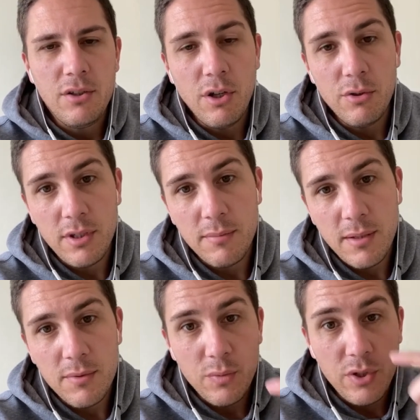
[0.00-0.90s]

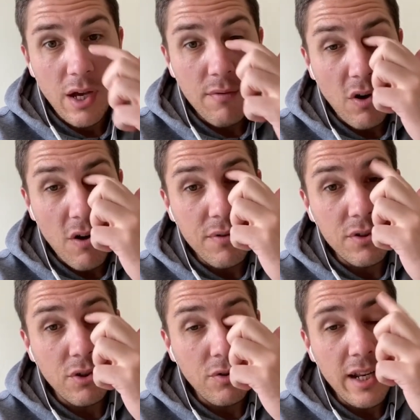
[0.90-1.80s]
Sometimes when you have an offer,
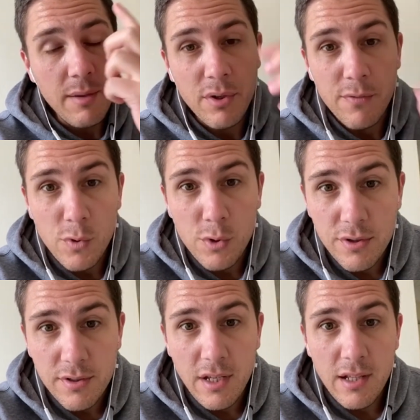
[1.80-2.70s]
to create a bit of
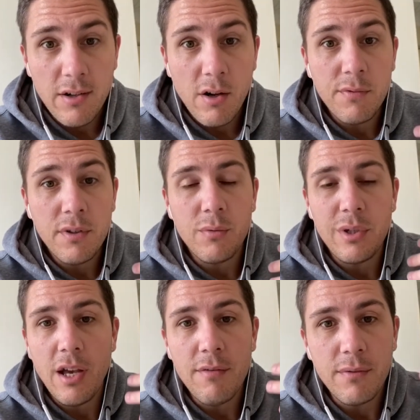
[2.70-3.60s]
urgency in that offer, when
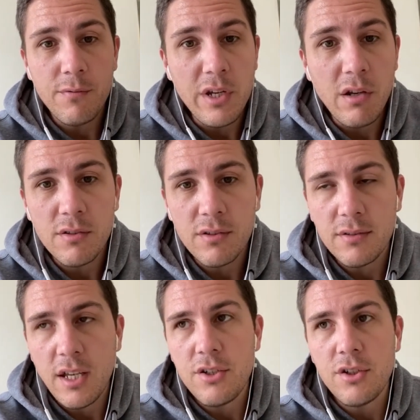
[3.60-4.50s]
you have a free
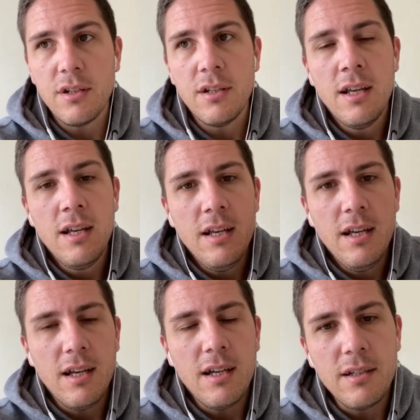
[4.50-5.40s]
consultation,
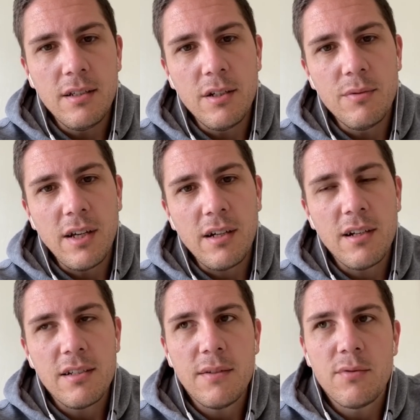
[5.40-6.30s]
that kind
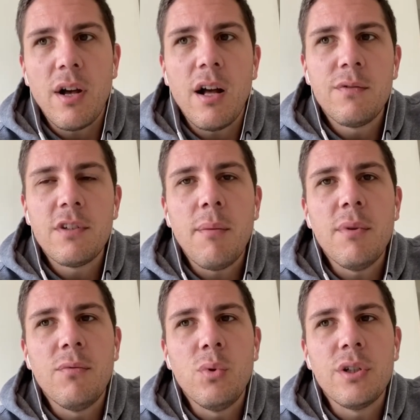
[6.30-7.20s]
of stuff. So Elf
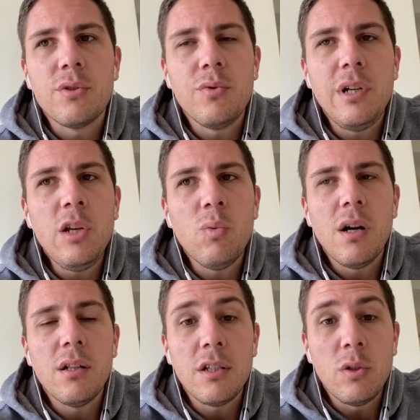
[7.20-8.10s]
Timer works really
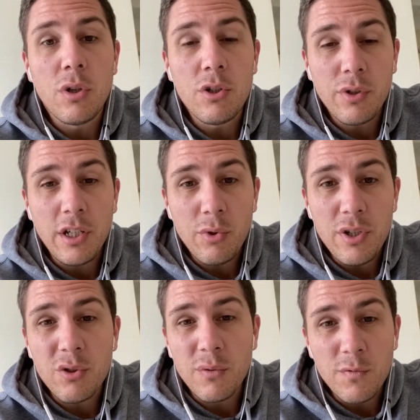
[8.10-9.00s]
well in order to
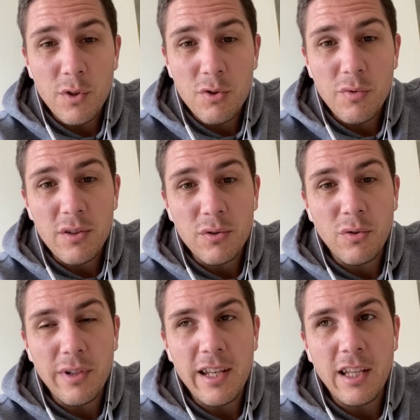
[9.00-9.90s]
increase conversion rates on
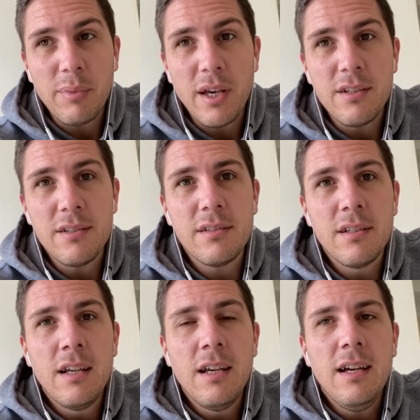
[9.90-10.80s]
your landing pages.
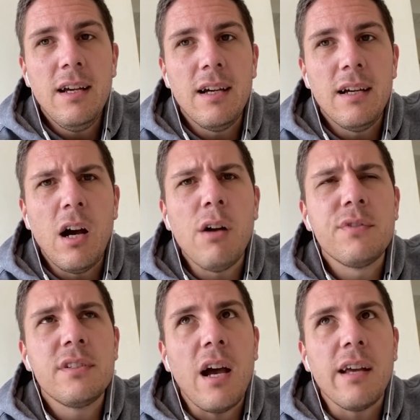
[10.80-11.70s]
Elf
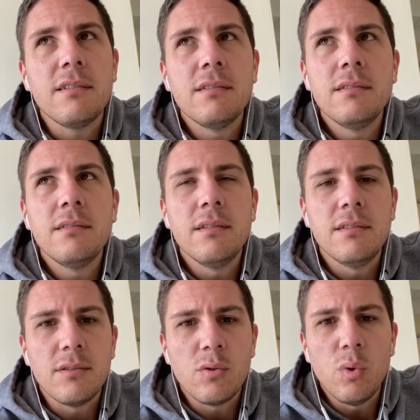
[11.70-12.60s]
Site
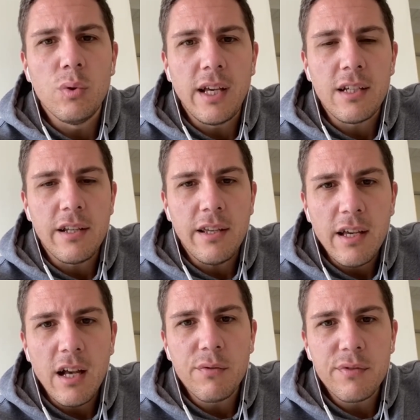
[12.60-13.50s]
is called, actually,
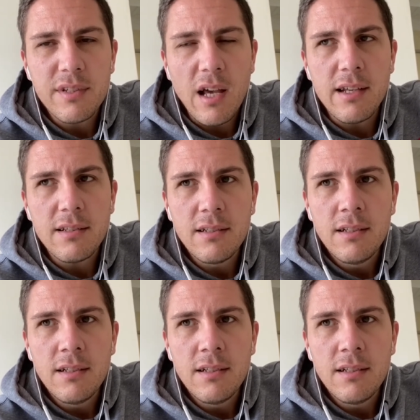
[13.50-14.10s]
Elf Site.